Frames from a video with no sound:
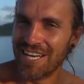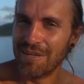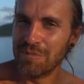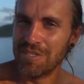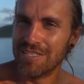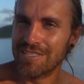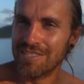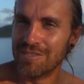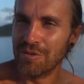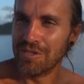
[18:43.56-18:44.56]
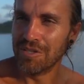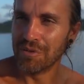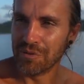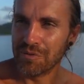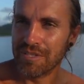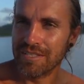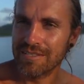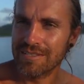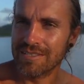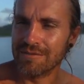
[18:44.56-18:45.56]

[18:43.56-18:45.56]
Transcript: time to just enjoy the little things.